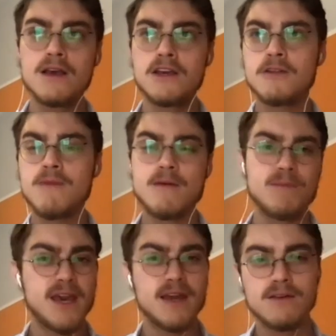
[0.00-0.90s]
maybe
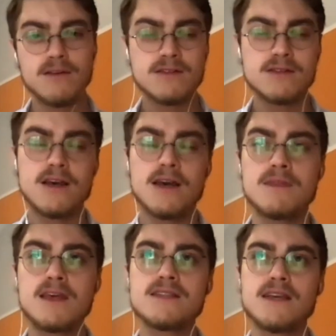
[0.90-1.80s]
panels,
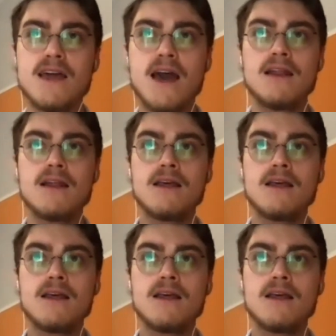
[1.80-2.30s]
things like that.